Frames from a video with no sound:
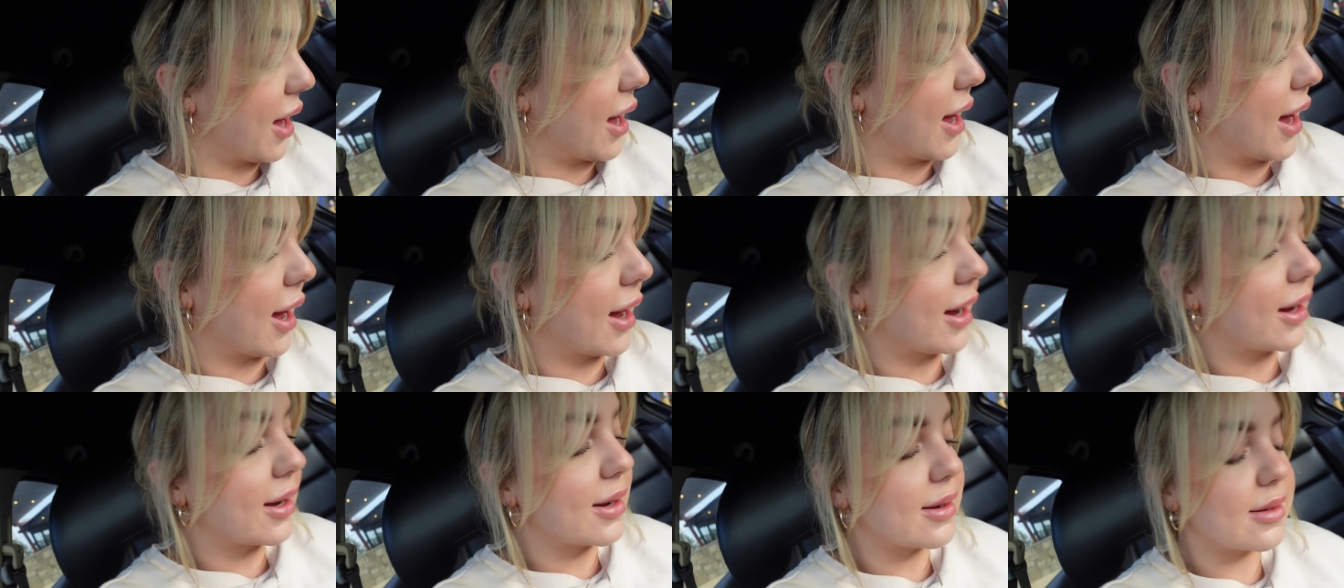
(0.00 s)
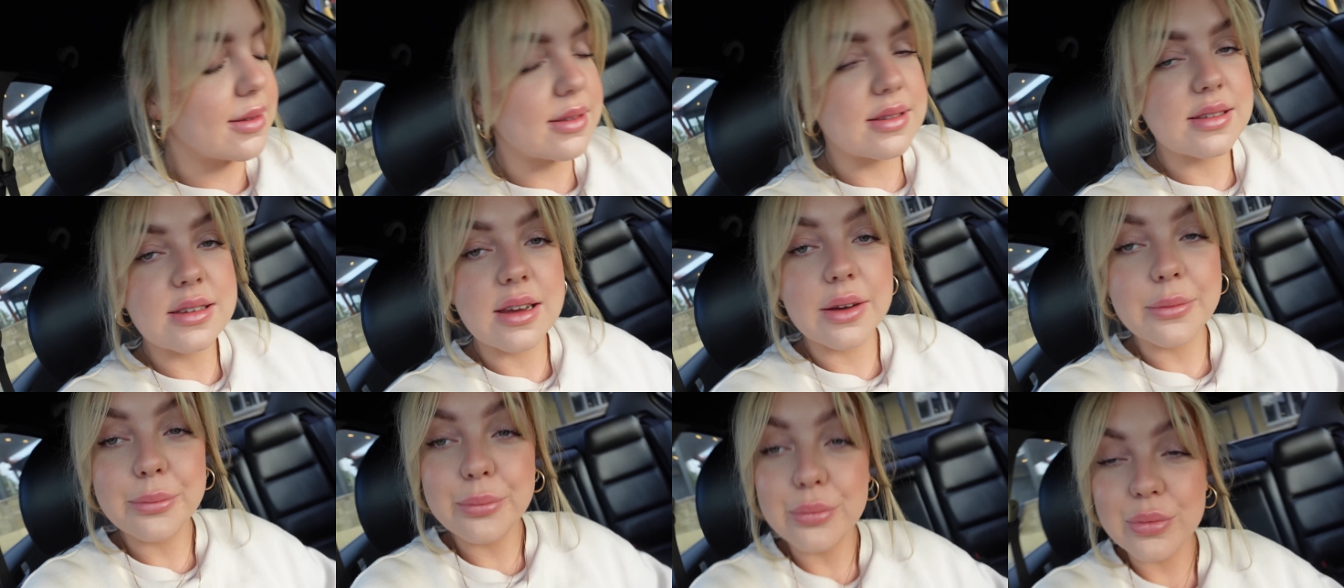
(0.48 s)
and
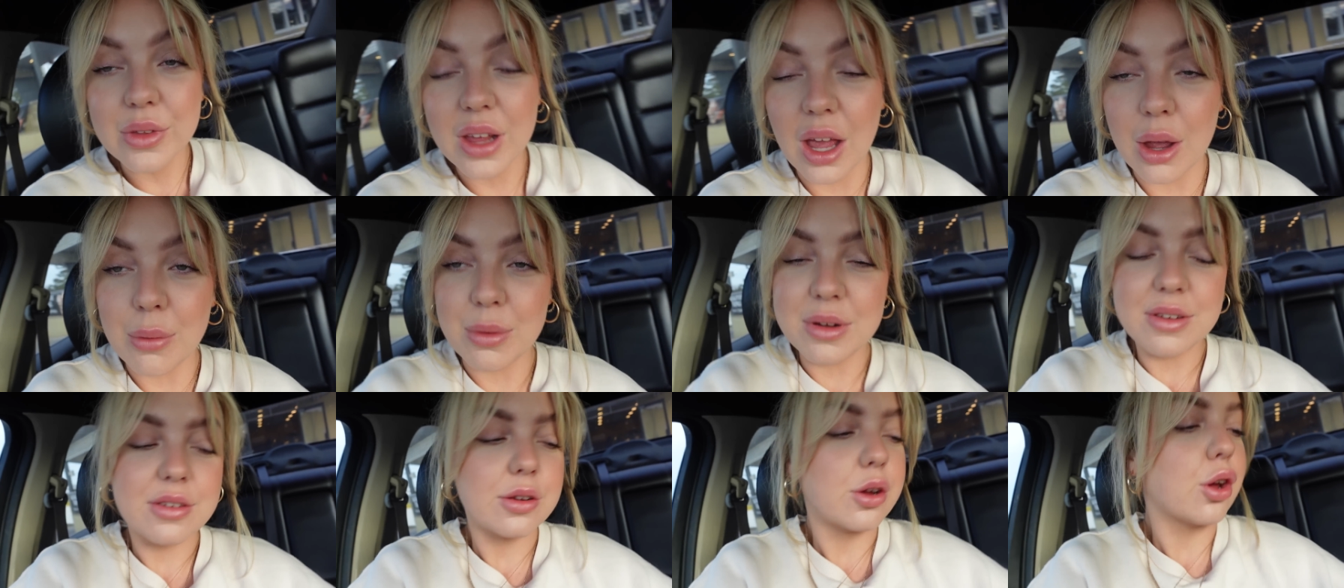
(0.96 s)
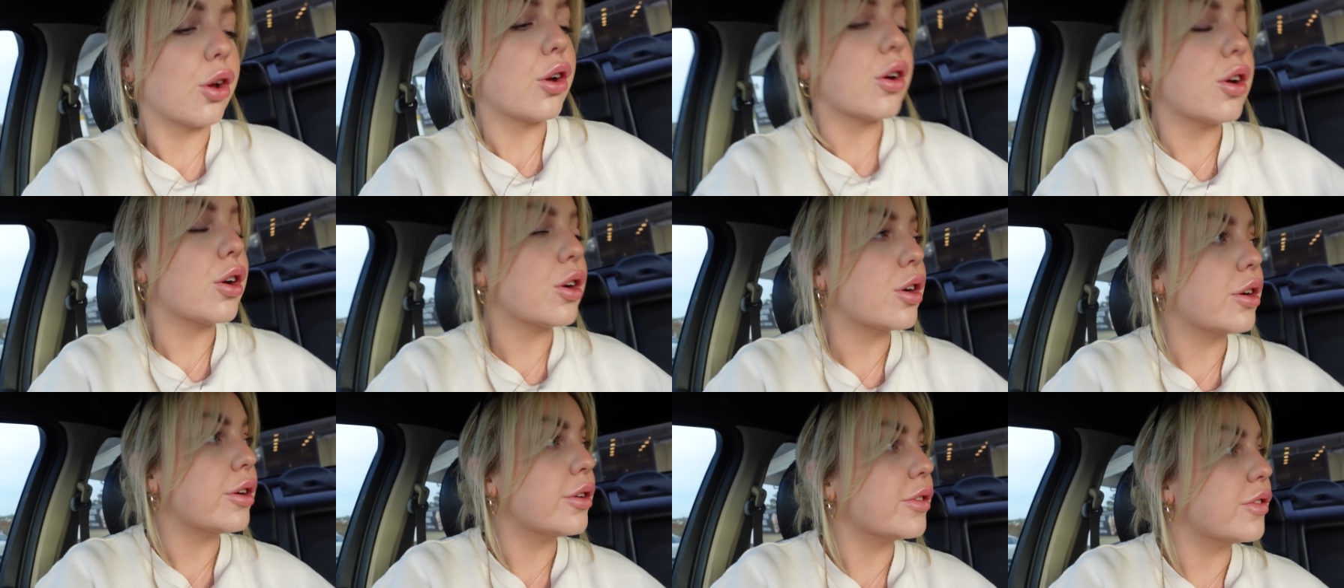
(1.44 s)
I went to
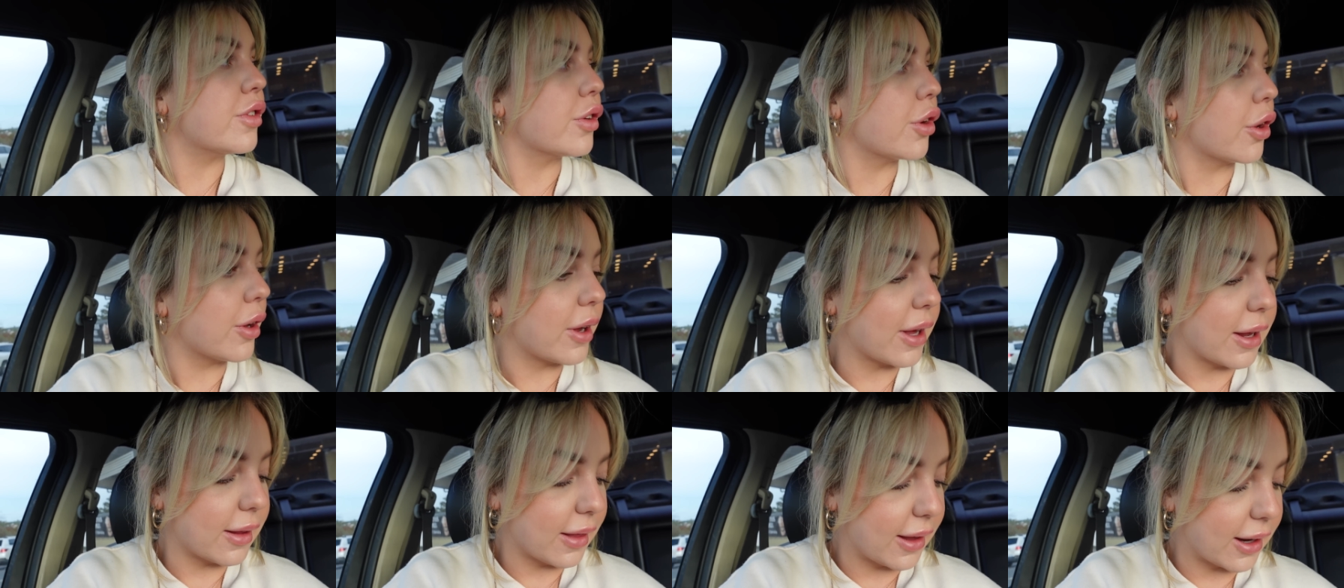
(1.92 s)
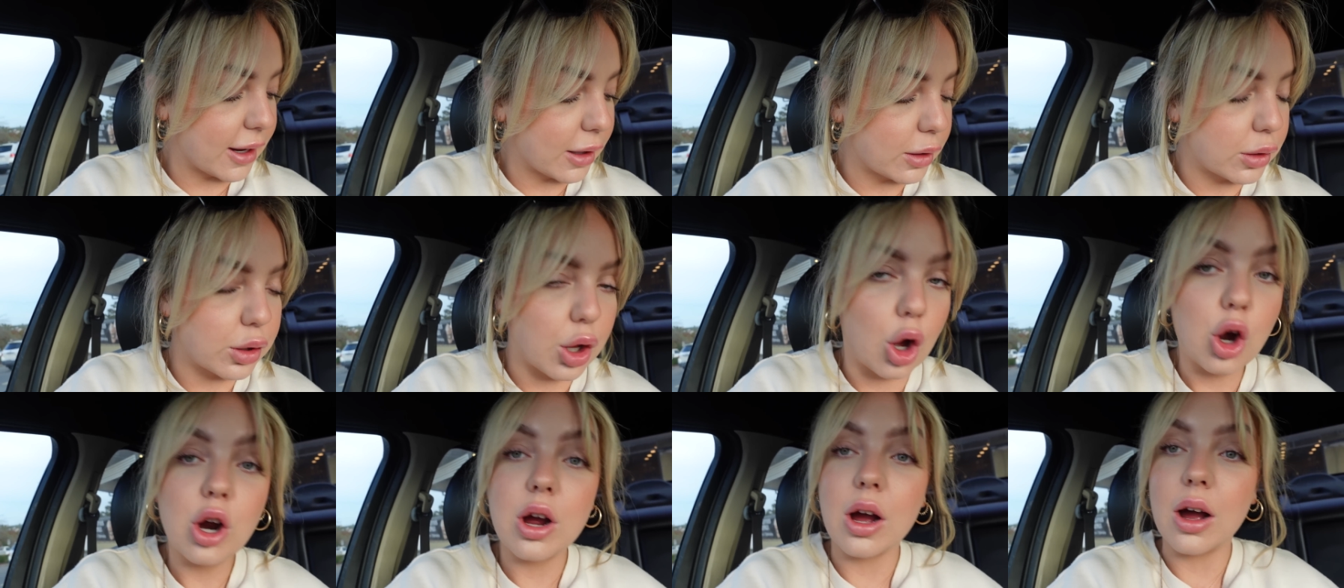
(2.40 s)
go to go get like a
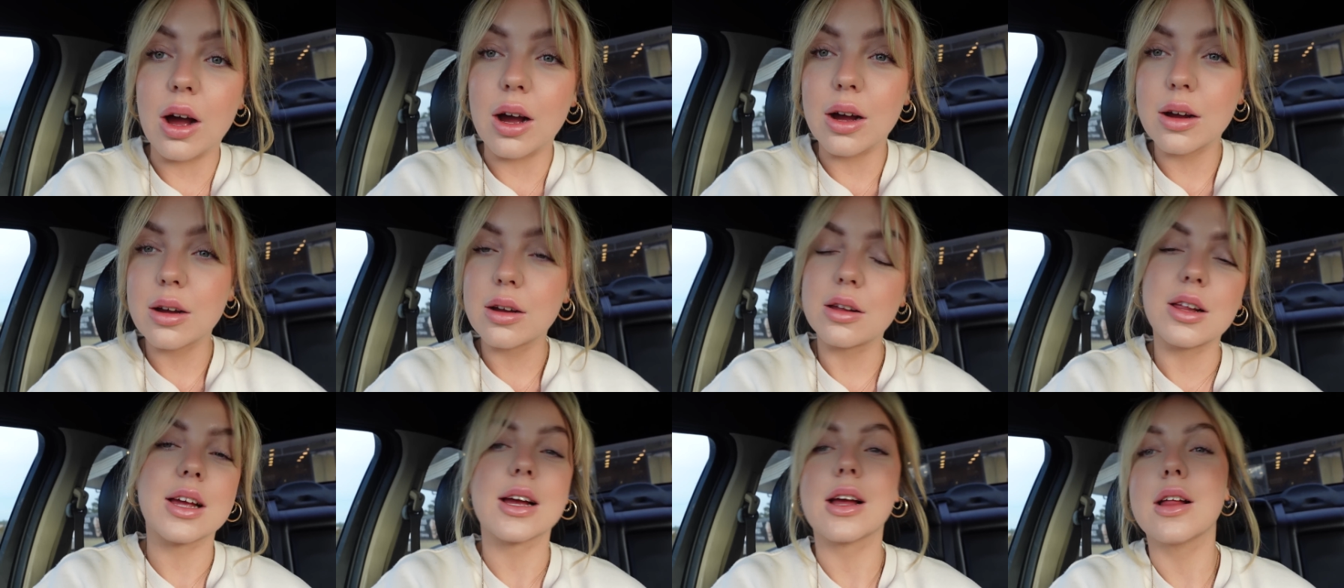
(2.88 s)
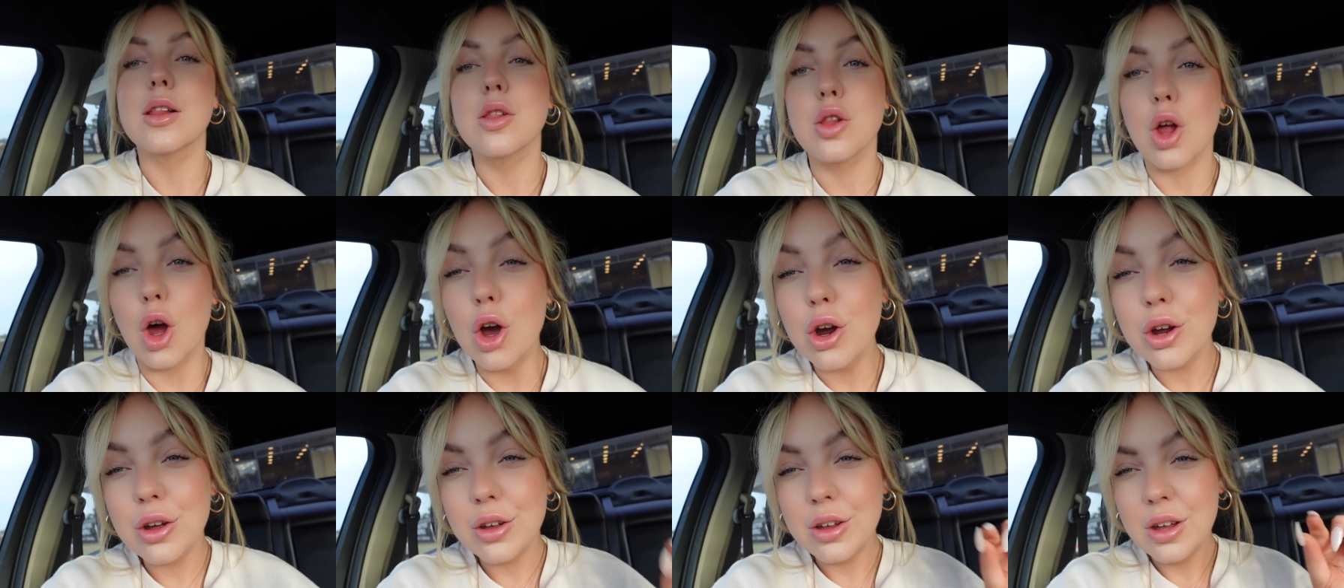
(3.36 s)
locker, like a
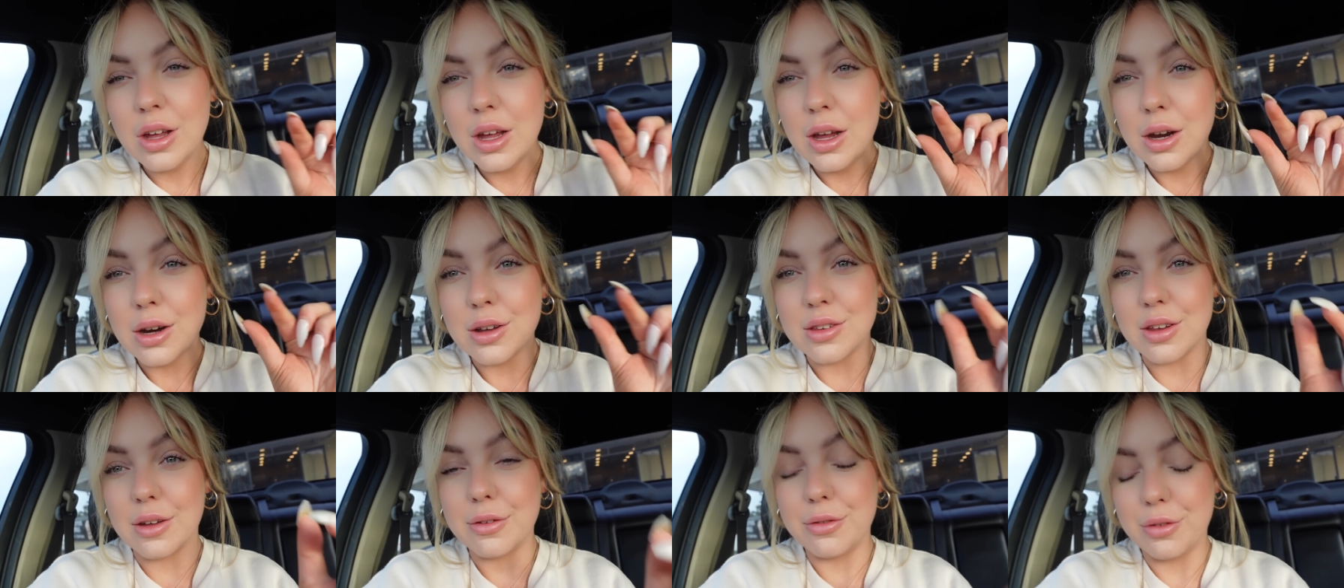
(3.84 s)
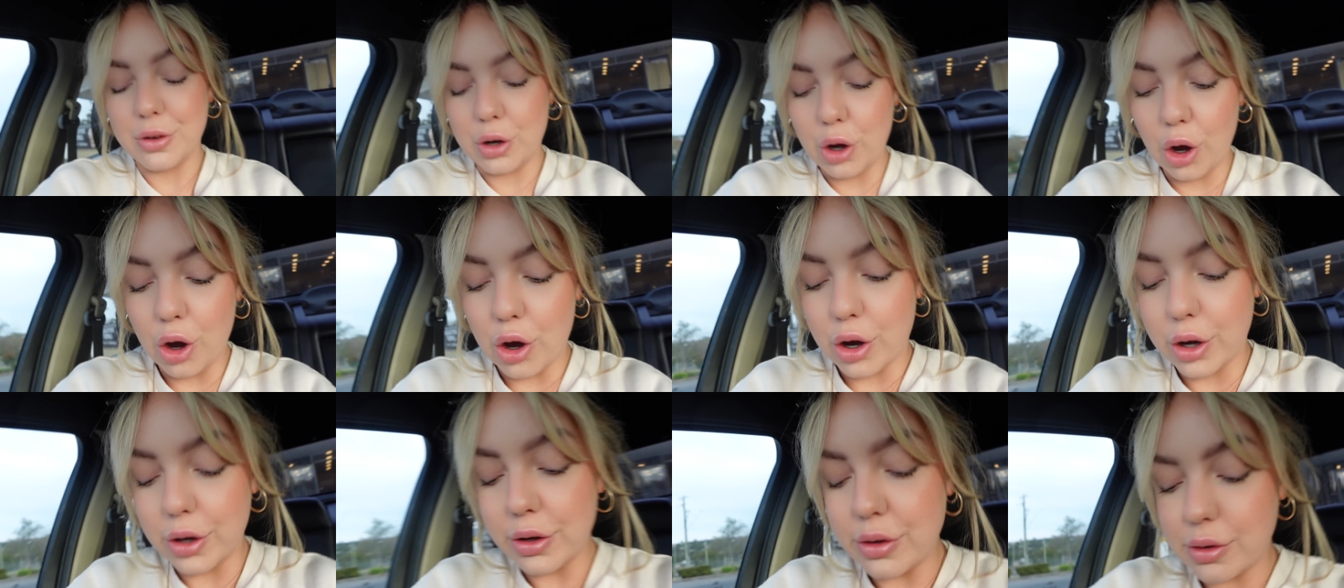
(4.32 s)
lock, because I
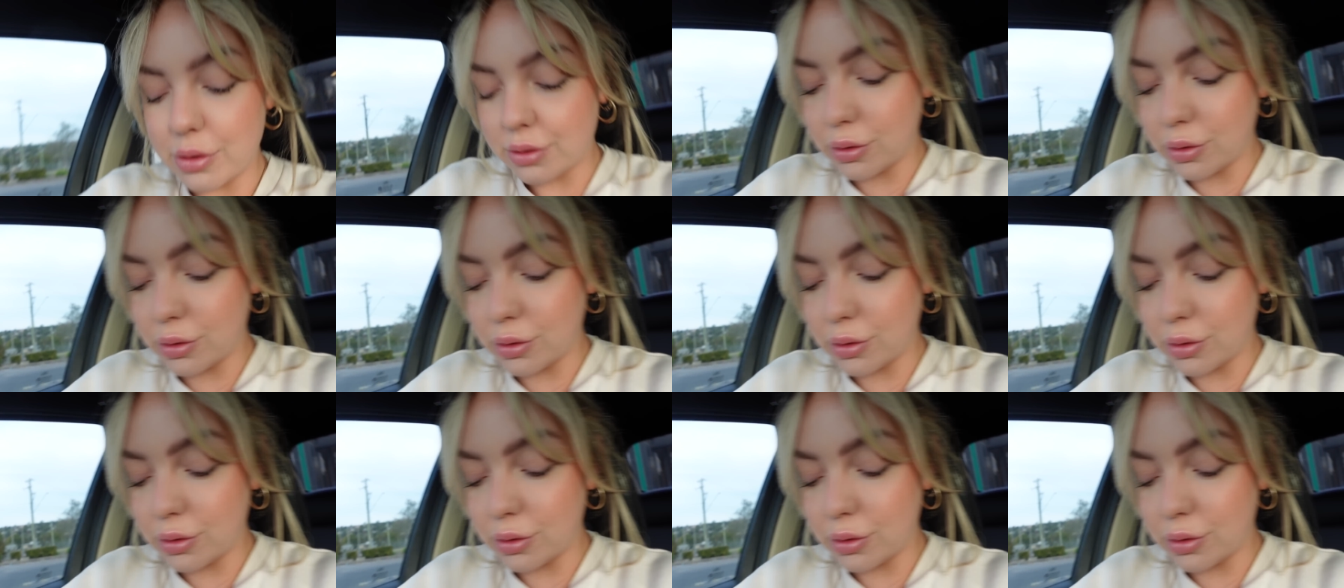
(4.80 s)
forgot